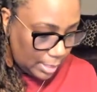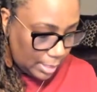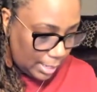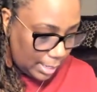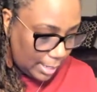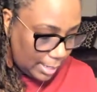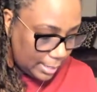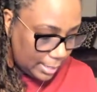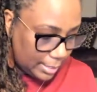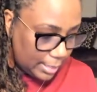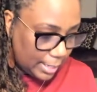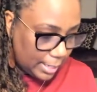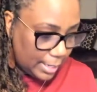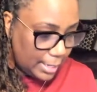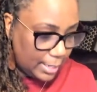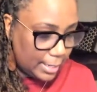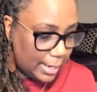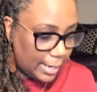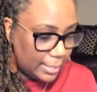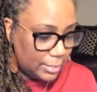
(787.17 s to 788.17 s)
And
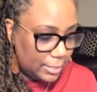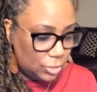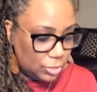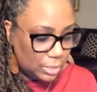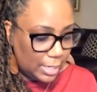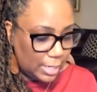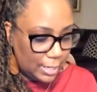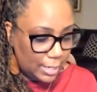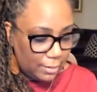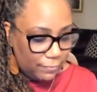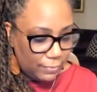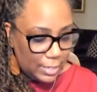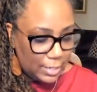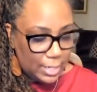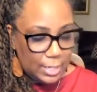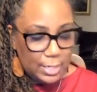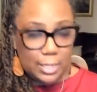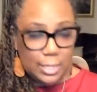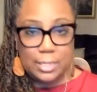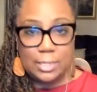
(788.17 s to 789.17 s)
again, I just kind of
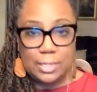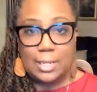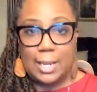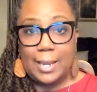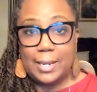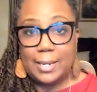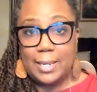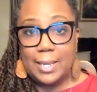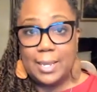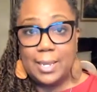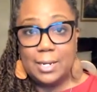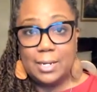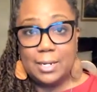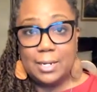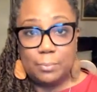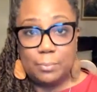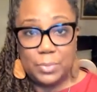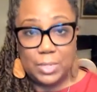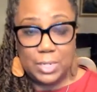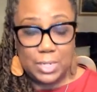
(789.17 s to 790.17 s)
heated
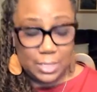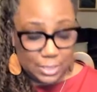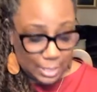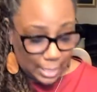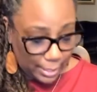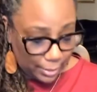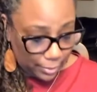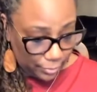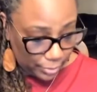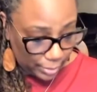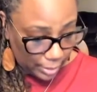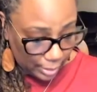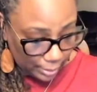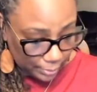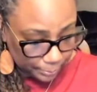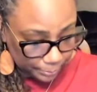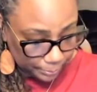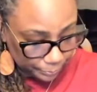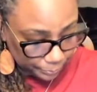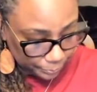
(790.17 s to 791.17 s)
up the entire thing.